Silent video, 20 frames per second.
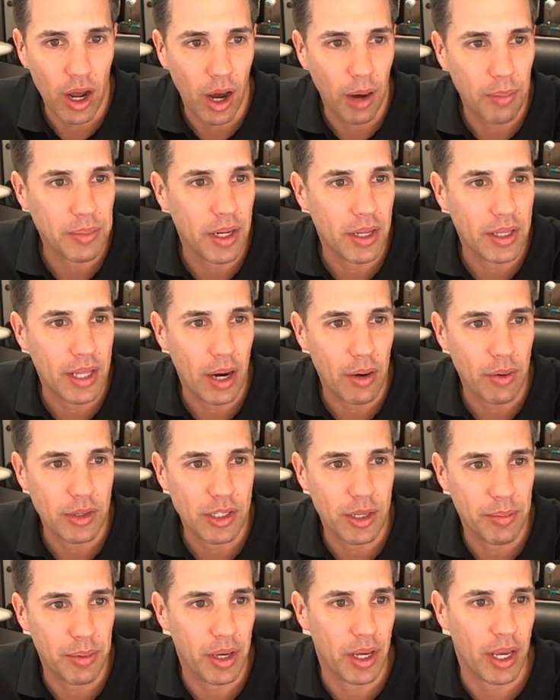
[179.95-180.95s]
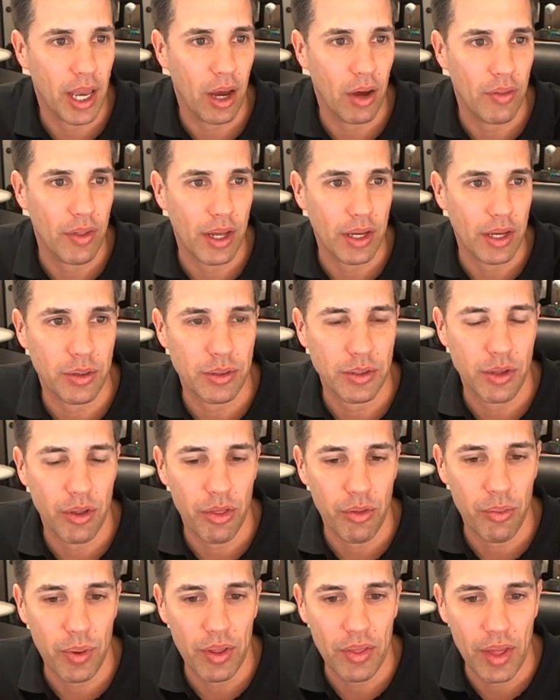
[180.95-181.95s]
update that recipient count, and that to
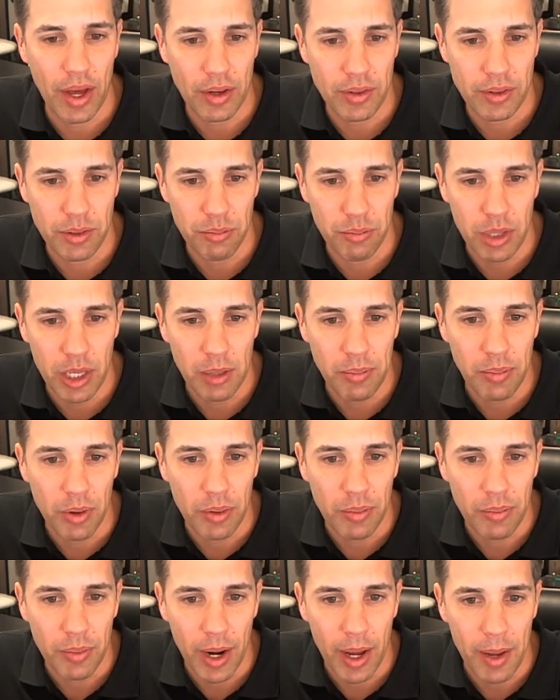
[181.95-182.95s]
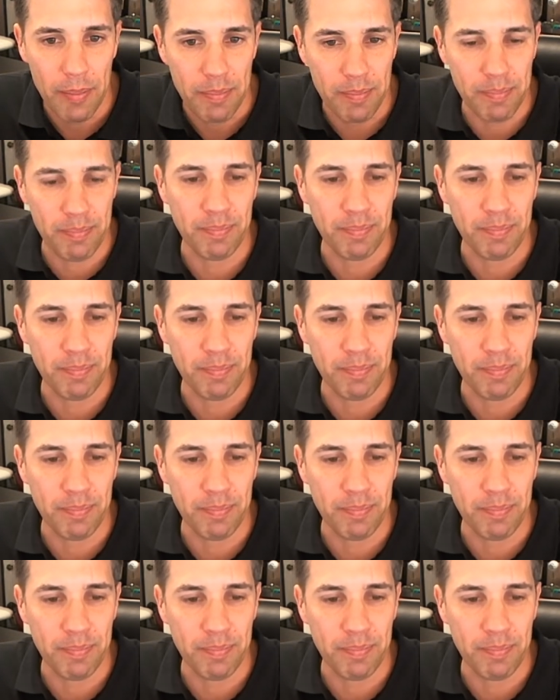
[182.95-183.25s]
3,000 people, right?